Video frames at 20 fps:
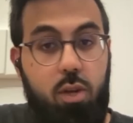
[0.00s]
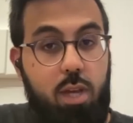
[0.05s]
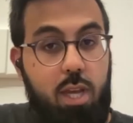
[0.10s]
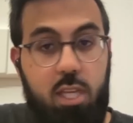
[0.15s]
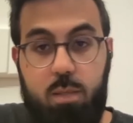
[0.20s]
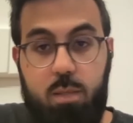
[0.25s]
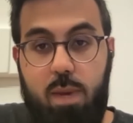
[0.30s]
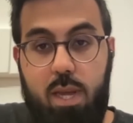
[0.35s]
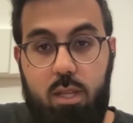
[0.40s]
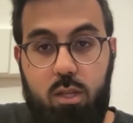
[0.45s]
not
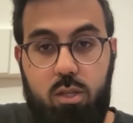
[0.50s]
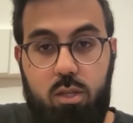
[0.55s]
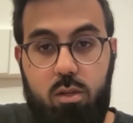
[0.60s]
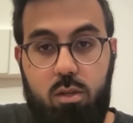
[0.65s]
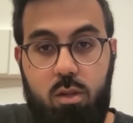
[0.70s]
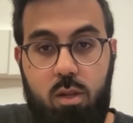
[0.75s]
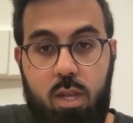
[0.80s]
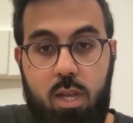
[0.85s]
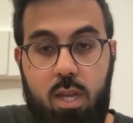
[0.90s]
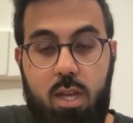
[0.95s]
his
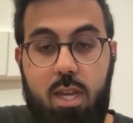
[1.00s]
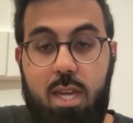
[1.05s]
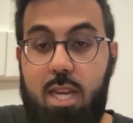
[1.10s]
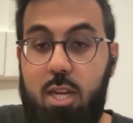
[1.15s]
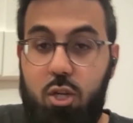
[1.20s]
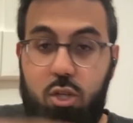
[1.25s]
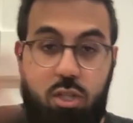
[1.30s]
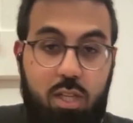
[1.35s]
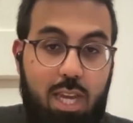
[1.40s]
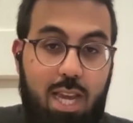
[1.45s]
pencil
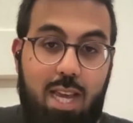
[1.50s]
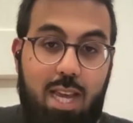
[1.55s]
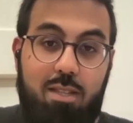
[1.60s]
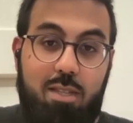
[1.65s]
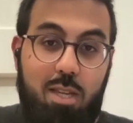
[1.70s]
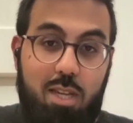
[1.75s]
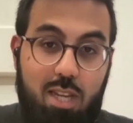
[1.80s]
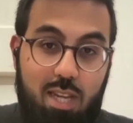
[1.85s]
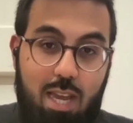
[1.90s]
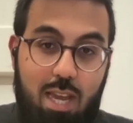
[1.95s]
he just cares
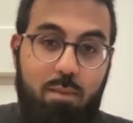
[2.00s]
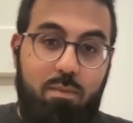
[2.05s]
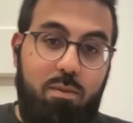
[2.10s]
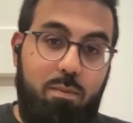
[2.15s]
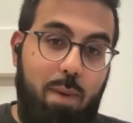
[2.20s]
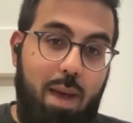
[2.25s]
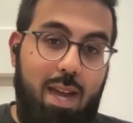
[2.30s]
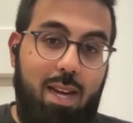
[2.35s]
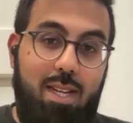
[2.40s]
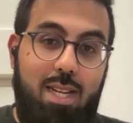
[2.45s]
that he gets
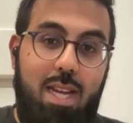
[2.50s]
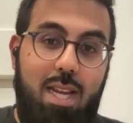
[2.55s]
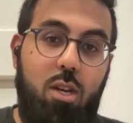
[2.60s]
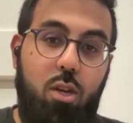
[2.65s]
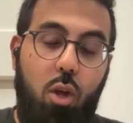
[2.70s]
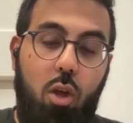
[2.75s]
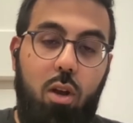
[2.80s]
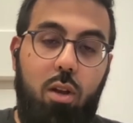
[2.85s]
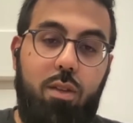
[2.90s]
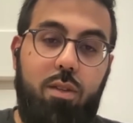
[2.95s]
back ten
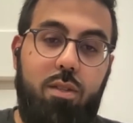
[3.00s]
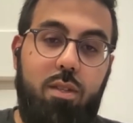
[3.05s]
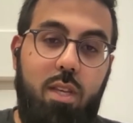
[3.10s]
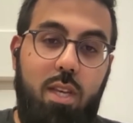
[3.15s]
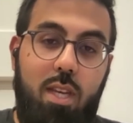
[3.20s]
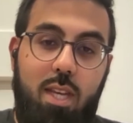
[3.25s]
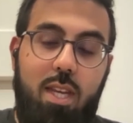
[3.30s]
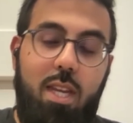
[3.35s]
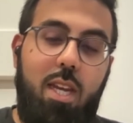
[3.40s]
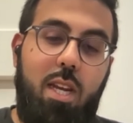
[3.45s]
dollars
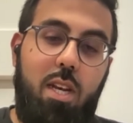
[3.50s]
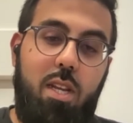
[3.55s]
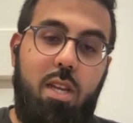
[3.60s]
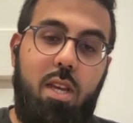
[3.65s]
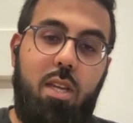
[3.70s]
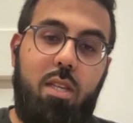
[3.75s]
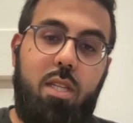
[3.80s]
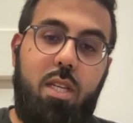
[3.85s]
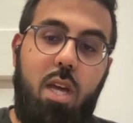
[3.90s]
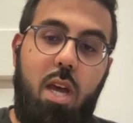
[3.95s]
in a
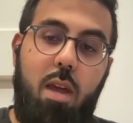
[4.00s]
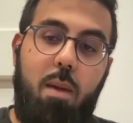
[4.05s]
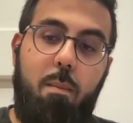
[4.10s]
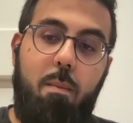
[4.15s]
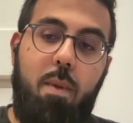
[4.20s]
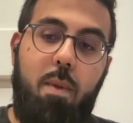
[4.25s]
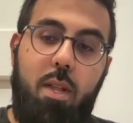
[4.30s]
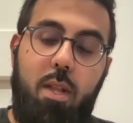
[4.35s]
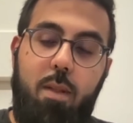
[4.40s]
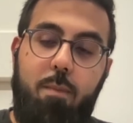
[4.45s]
year's time
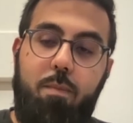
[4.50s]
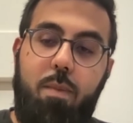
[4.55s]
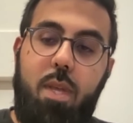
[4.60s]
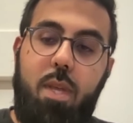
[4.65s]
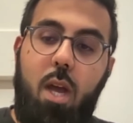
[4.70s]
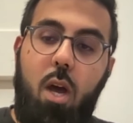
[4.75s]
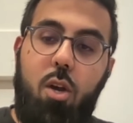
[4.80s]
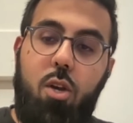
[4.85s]
mm-hmm.